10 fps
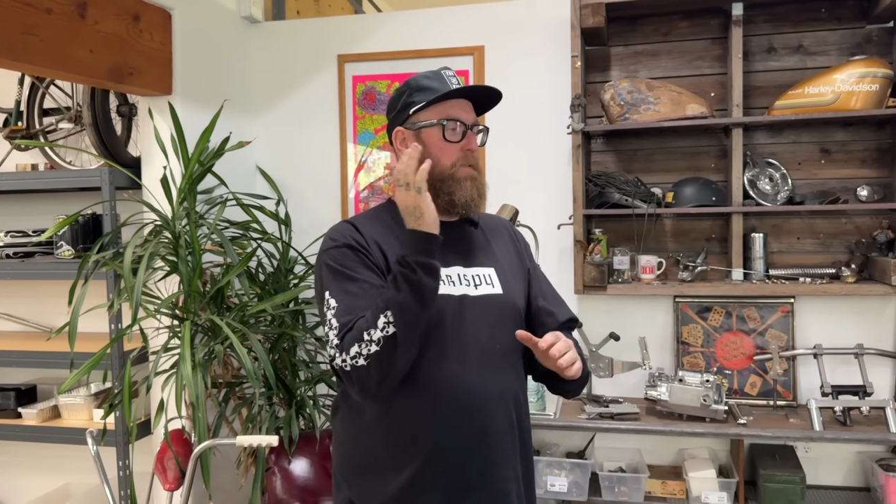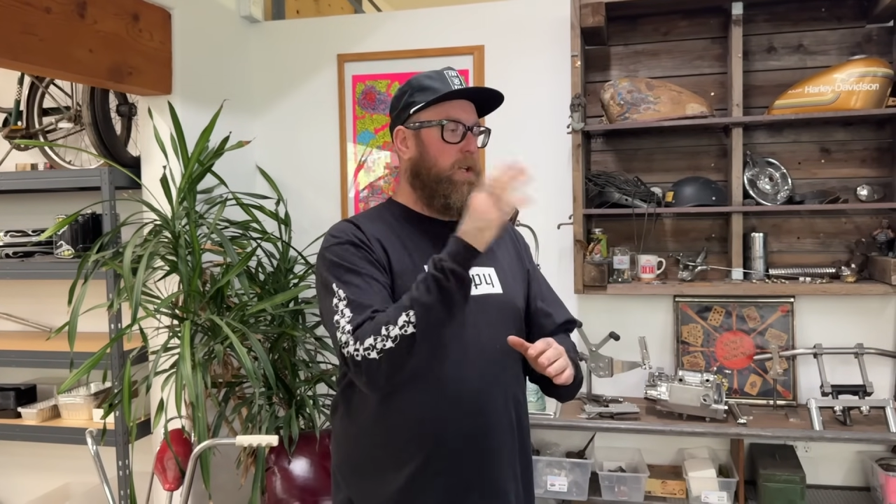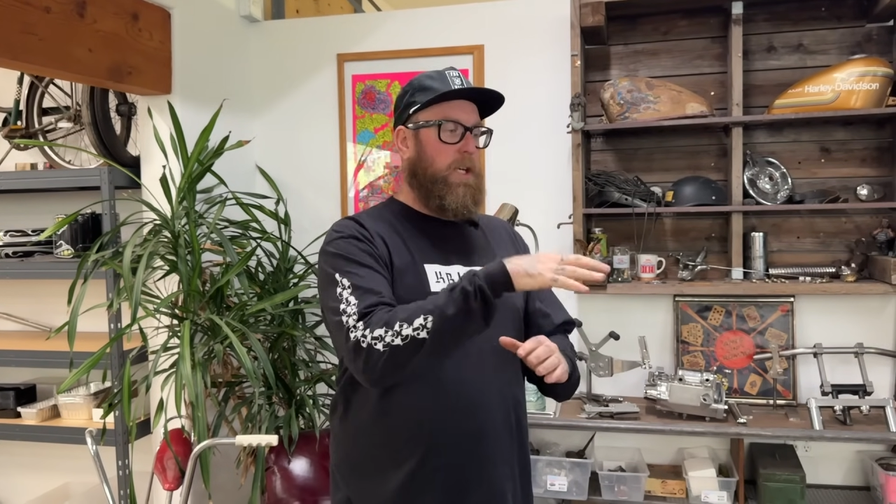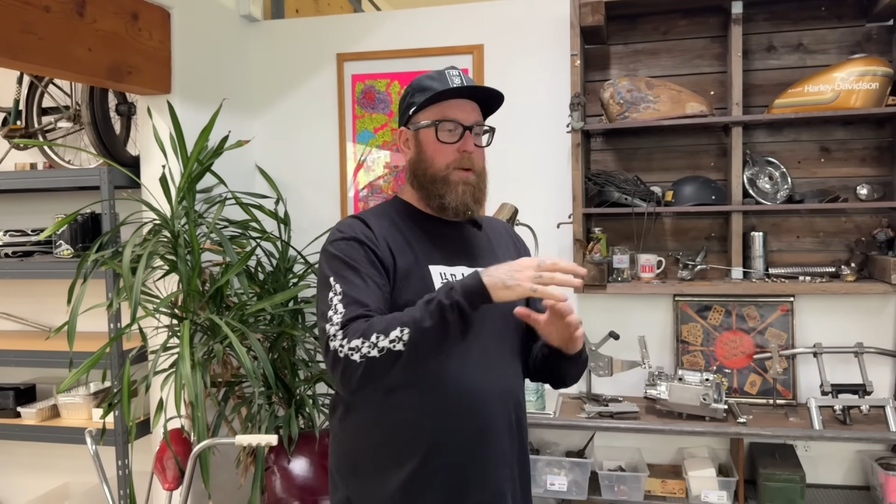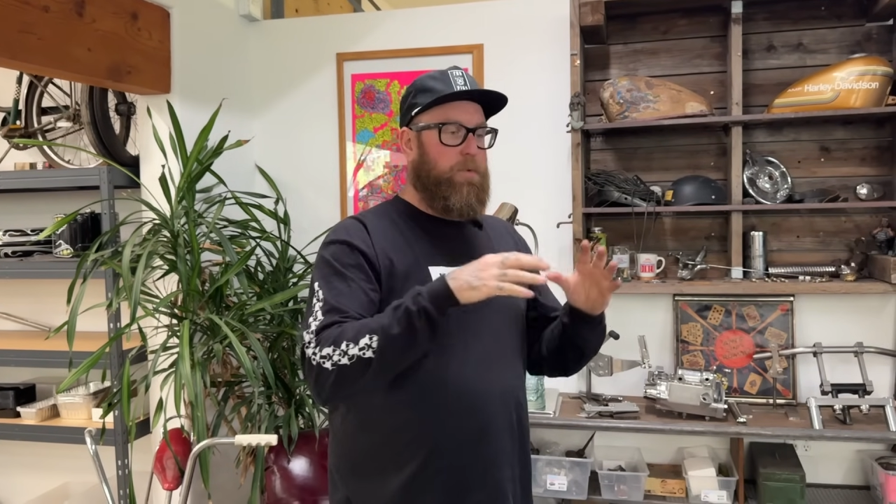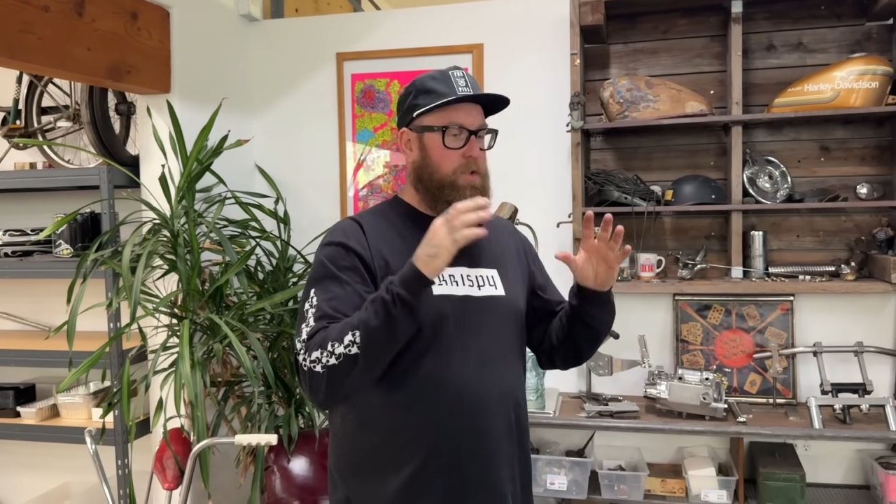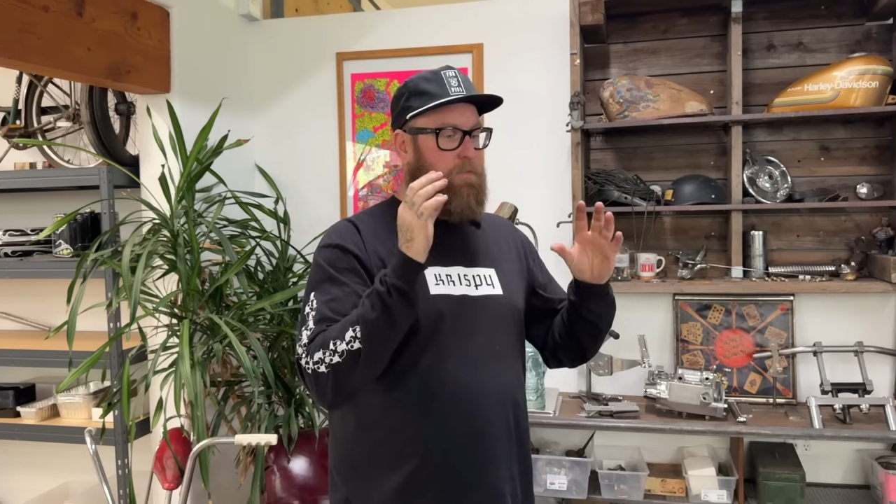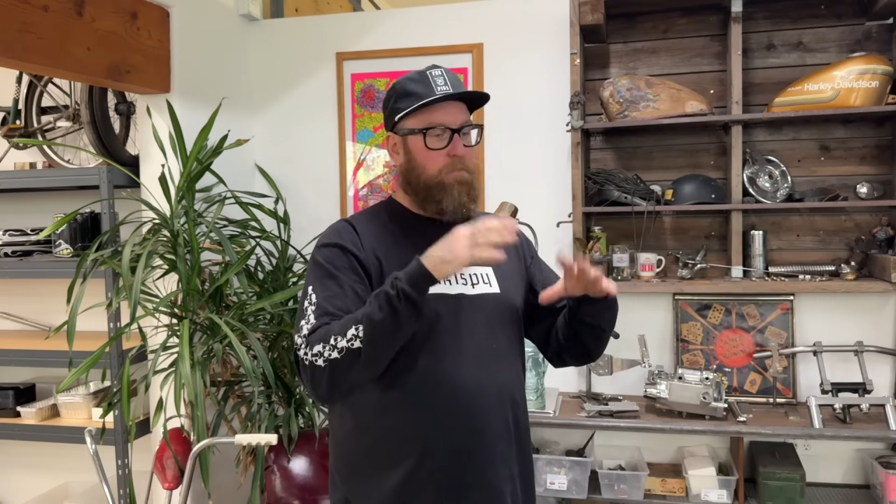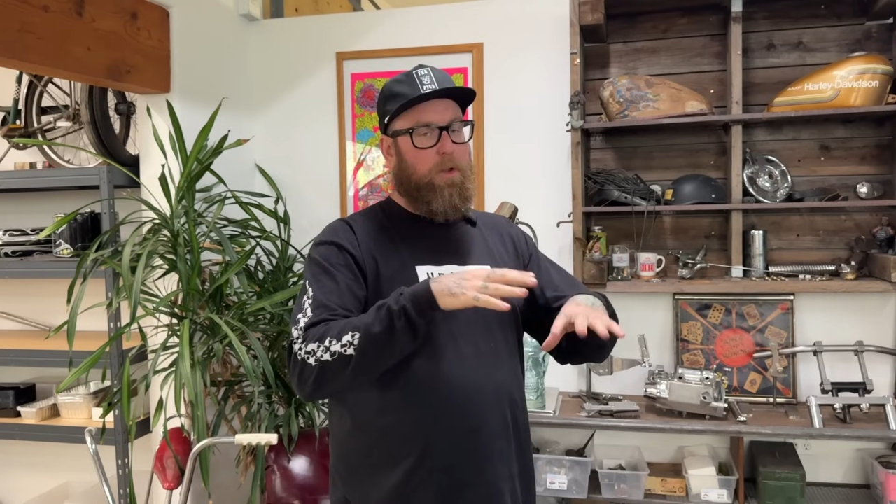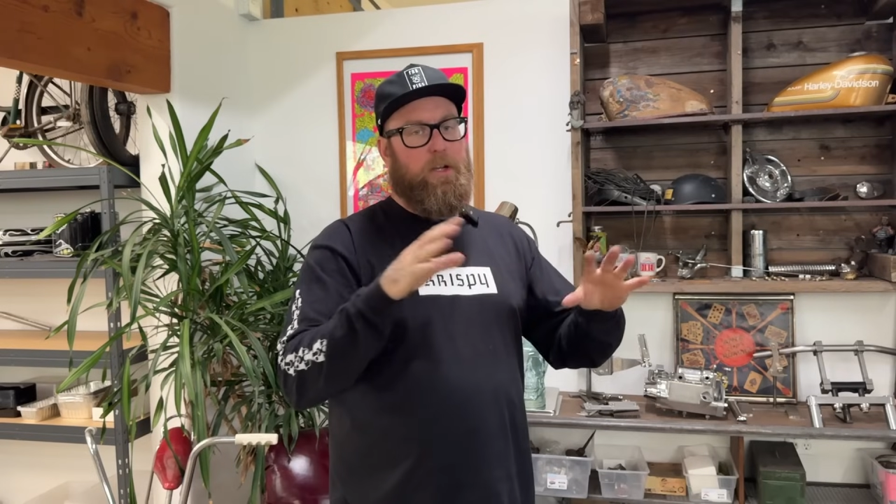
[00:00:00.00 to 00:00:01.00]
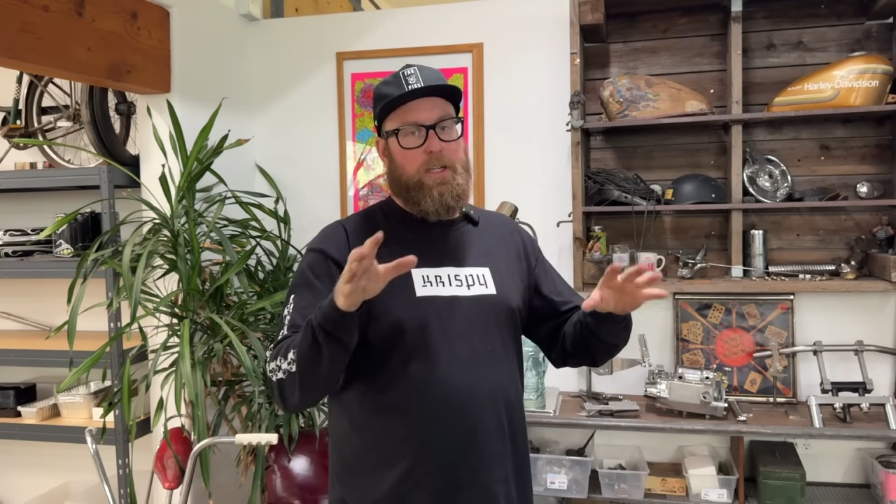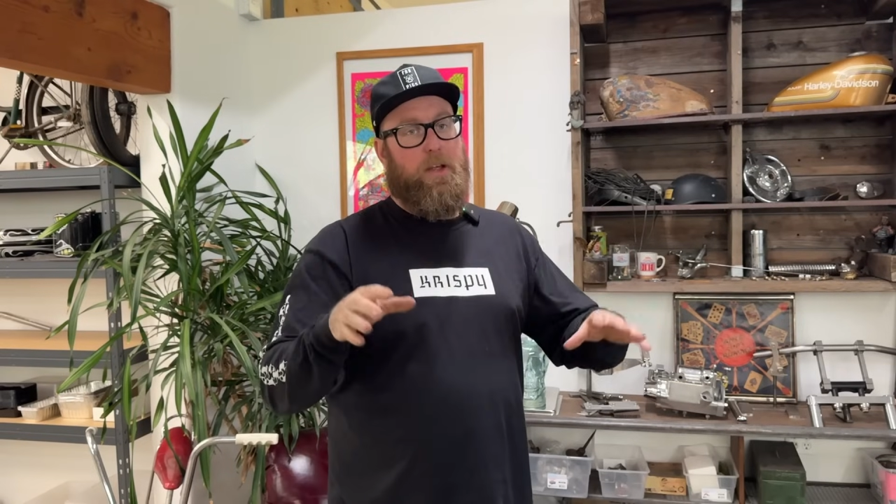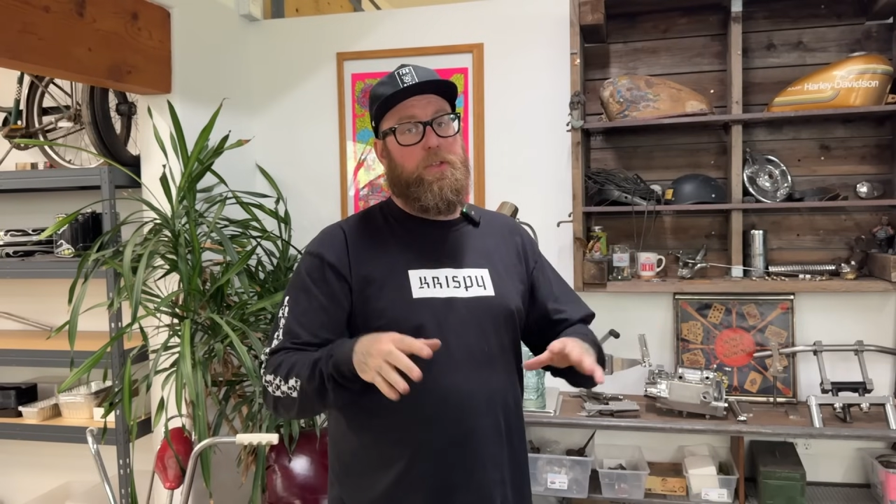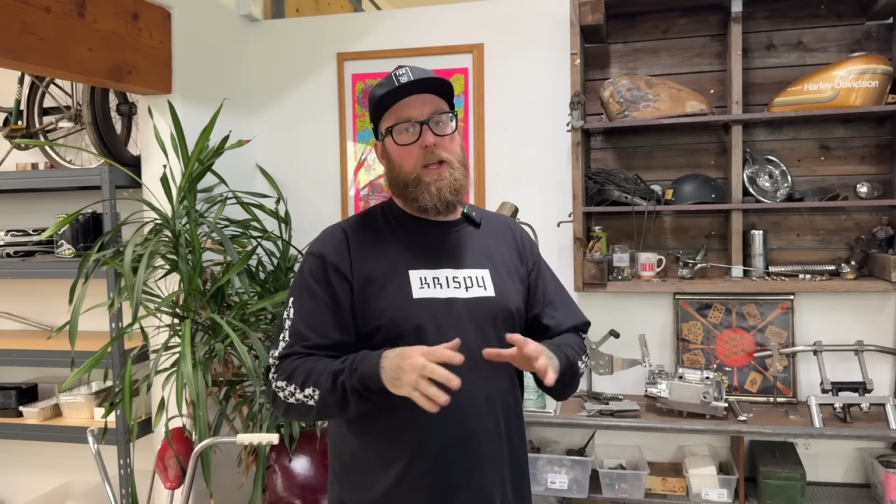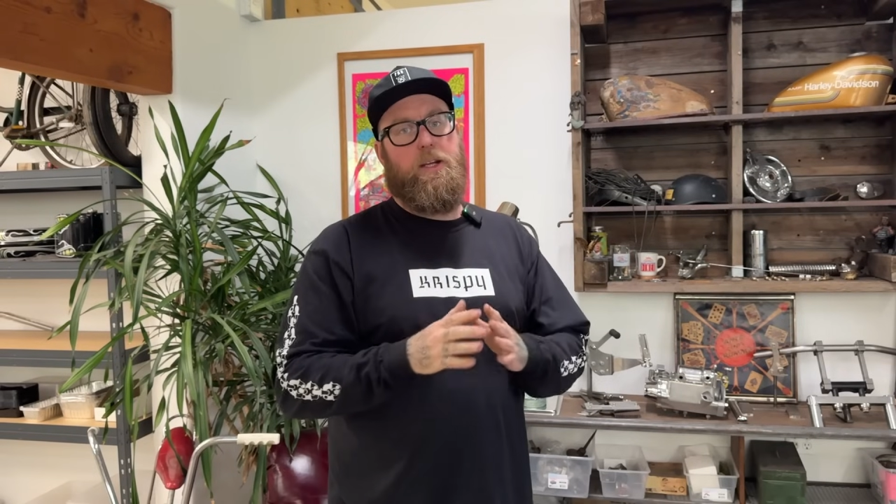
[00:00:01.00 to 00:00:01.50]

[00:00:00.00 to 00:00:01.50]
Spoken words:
to keep just flooding that thing,